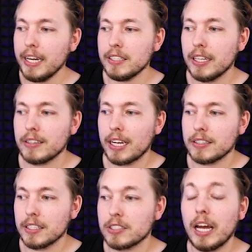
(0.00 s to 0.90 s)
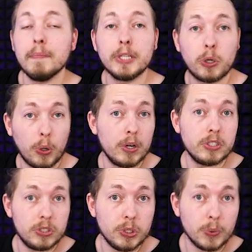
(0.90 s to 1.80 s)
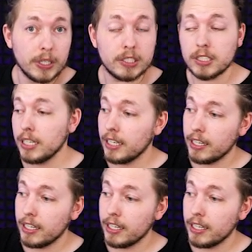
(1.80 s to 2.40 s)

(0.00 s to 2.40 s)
anything like this, and we could do it